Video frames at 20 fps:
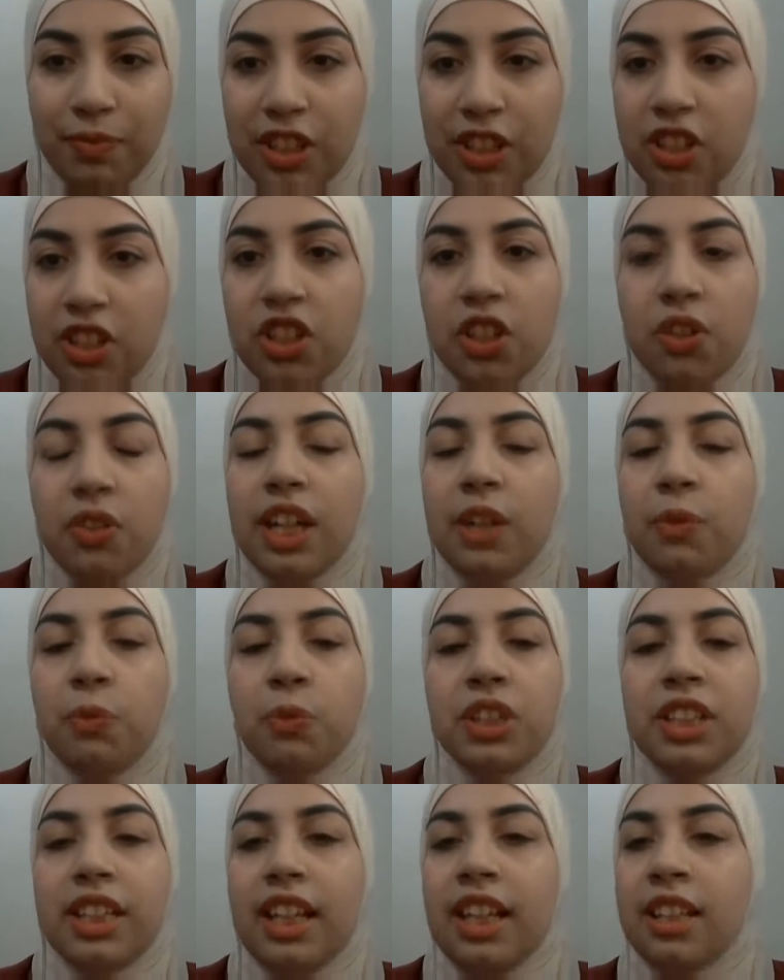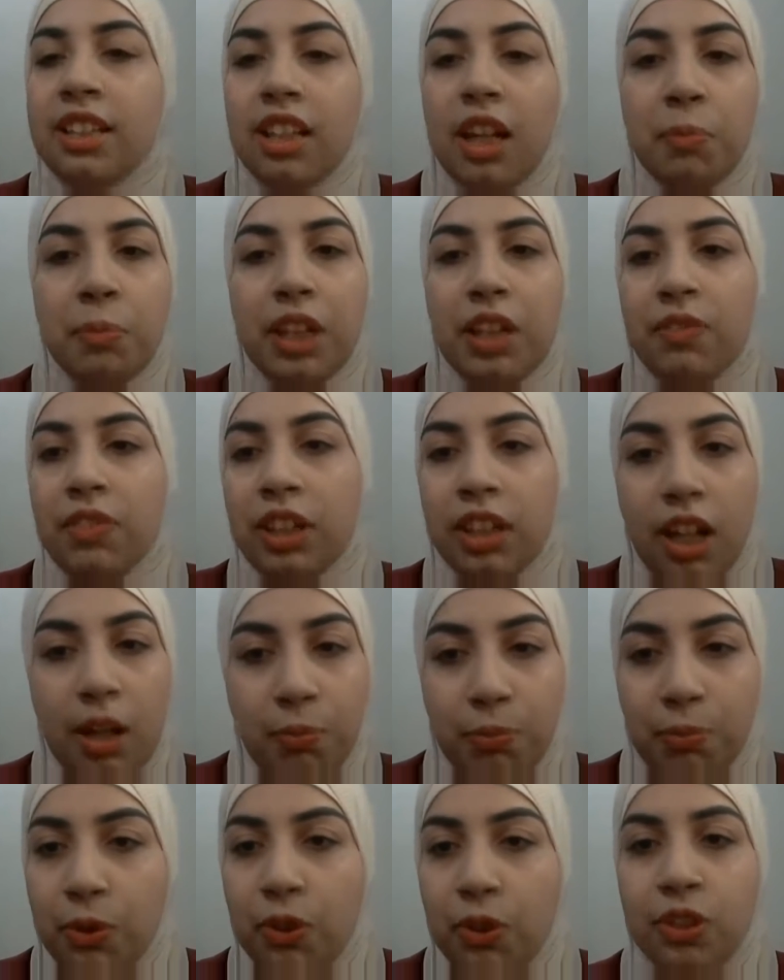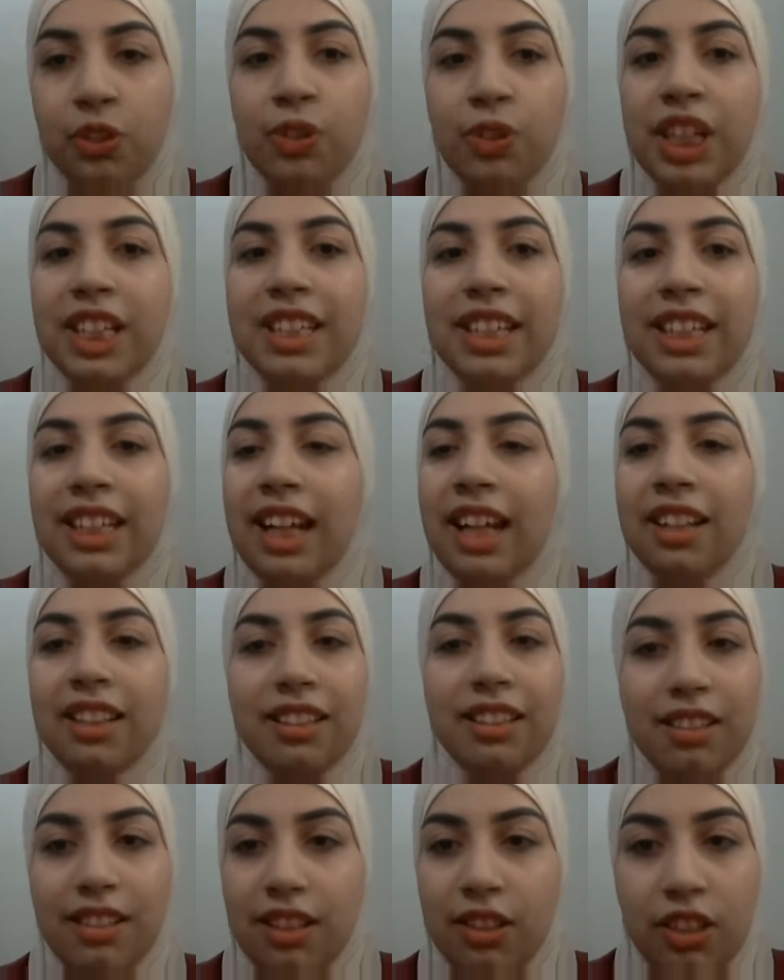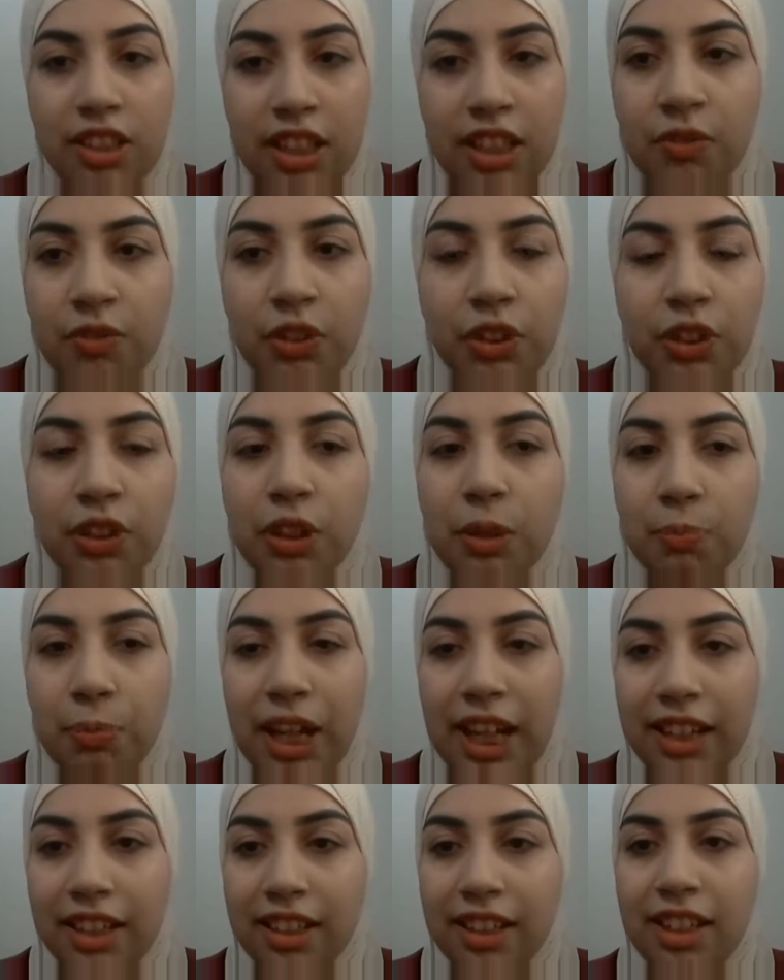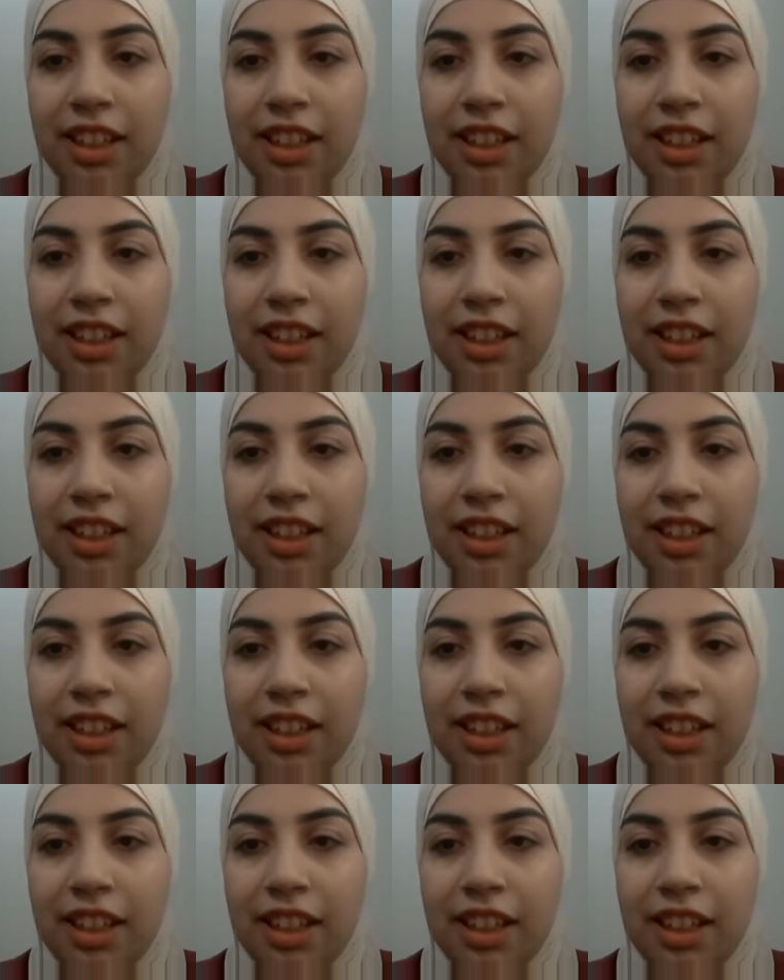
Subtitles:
so they would end up giving up on reading and never look back.